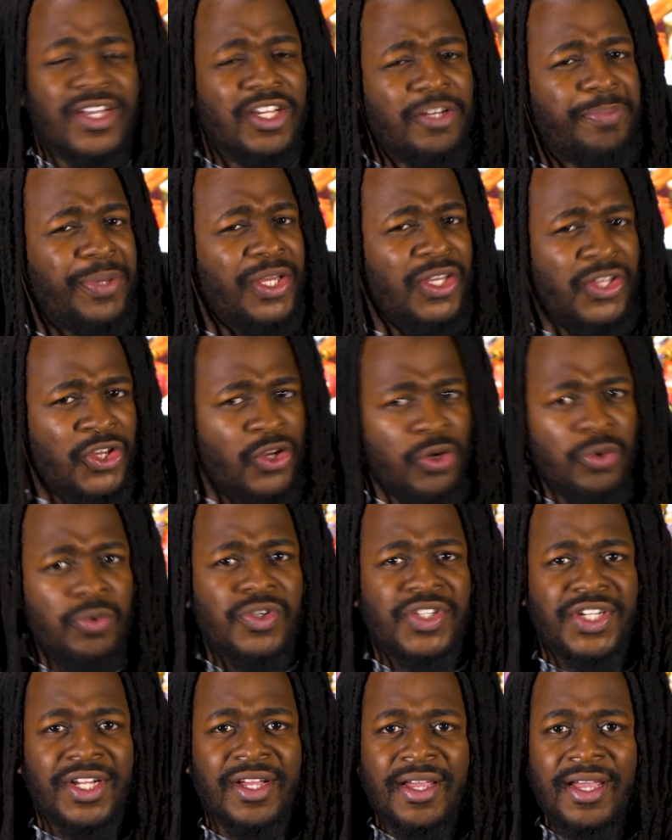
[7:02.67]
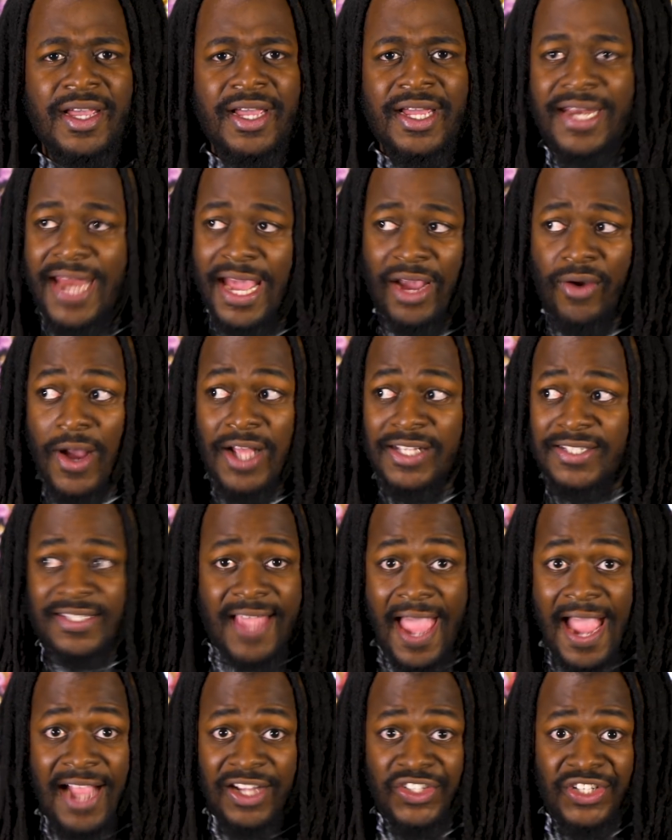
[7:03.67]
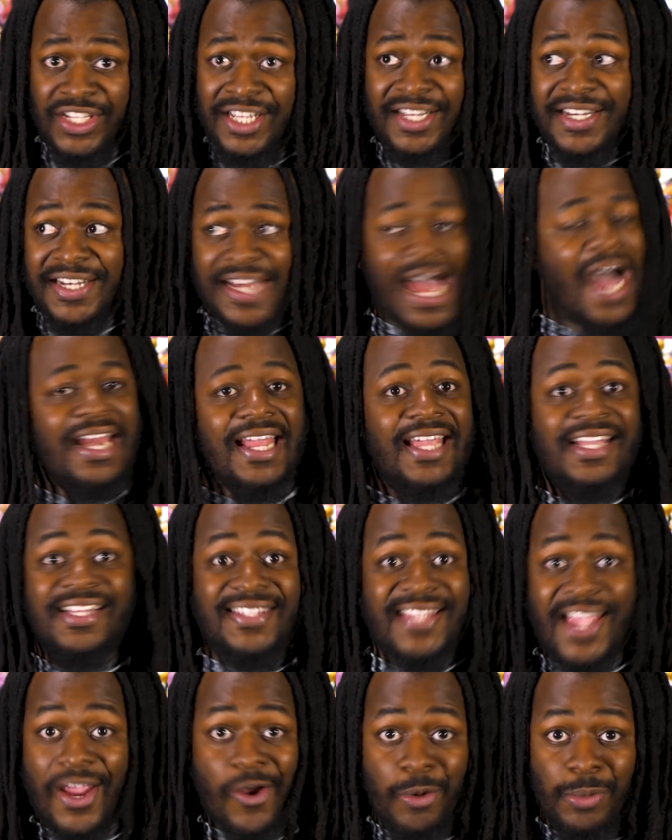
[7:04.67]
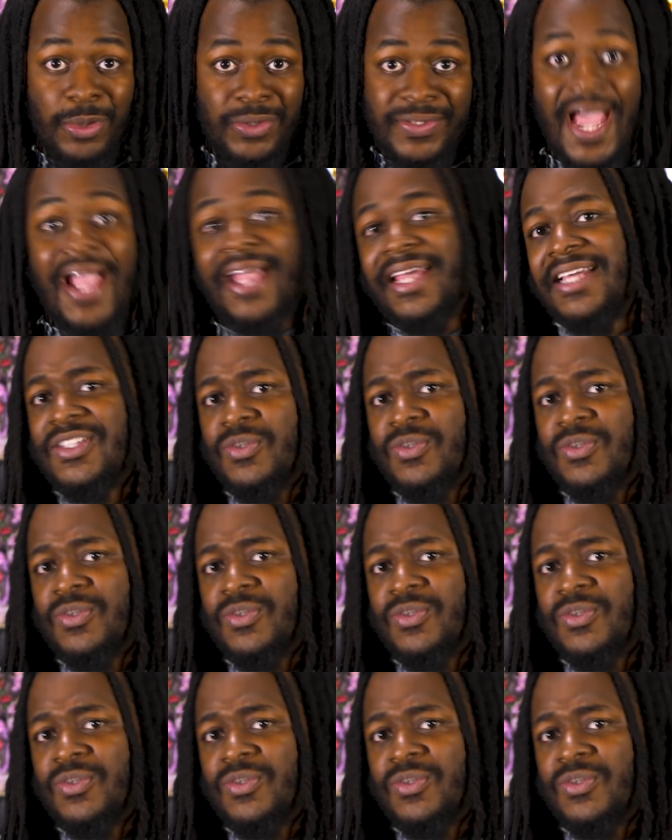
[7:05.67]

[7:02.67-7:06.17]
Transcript: could be huge. Nekroz is actually not a terrible deck.